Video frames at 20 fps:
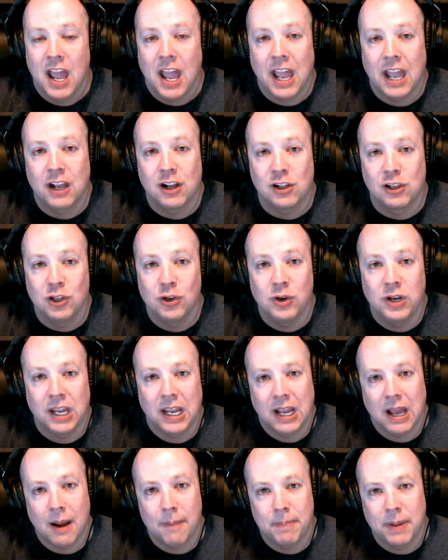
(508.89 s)

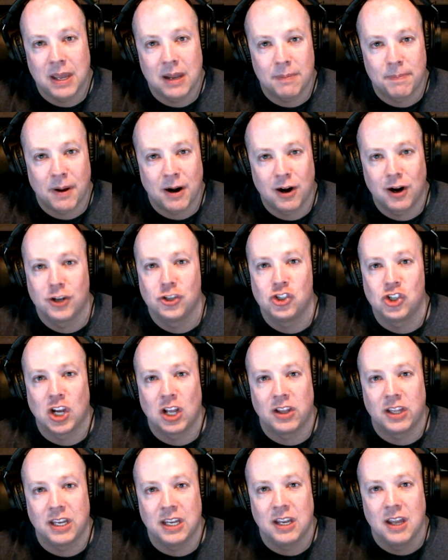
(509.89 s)
including a peanut butter and
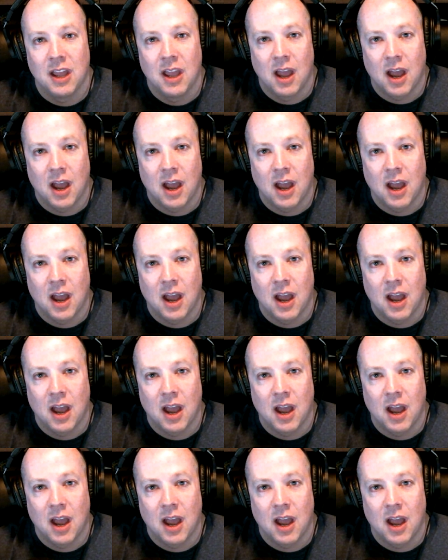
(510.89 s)
jelly